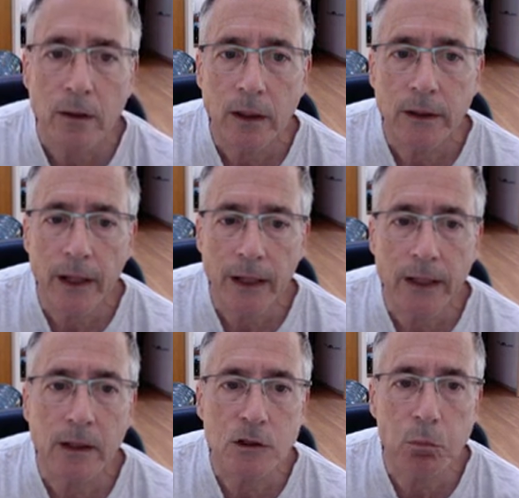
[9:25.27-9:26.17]

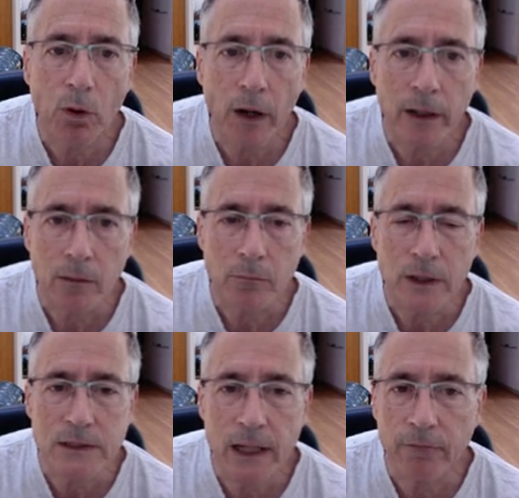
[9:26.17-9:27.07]
attacking this pawn on
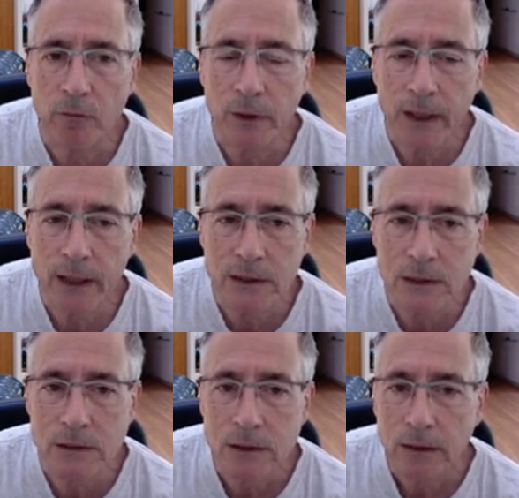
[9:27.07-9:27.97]
b7, but
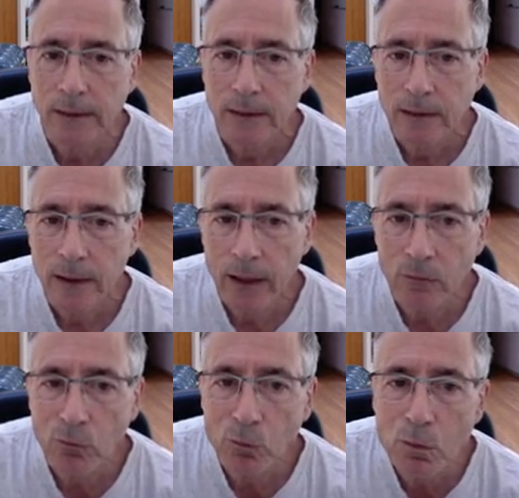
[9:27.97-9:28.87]
that's
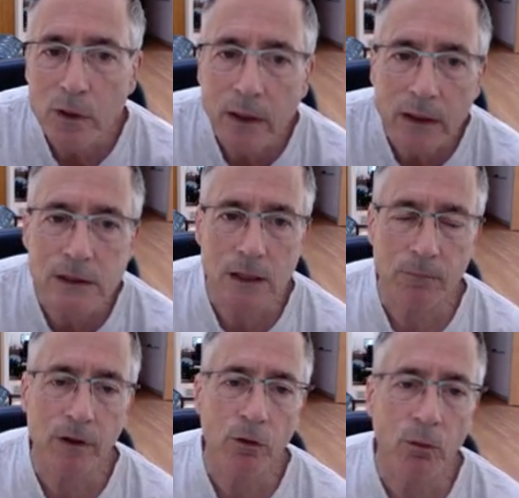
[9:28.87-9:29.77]
not really
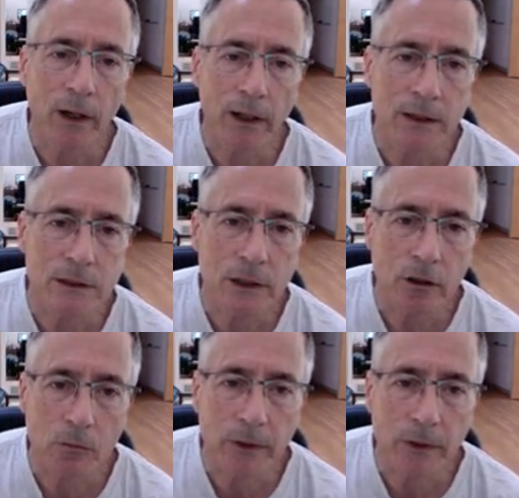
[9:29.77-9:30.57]
something you want to consider,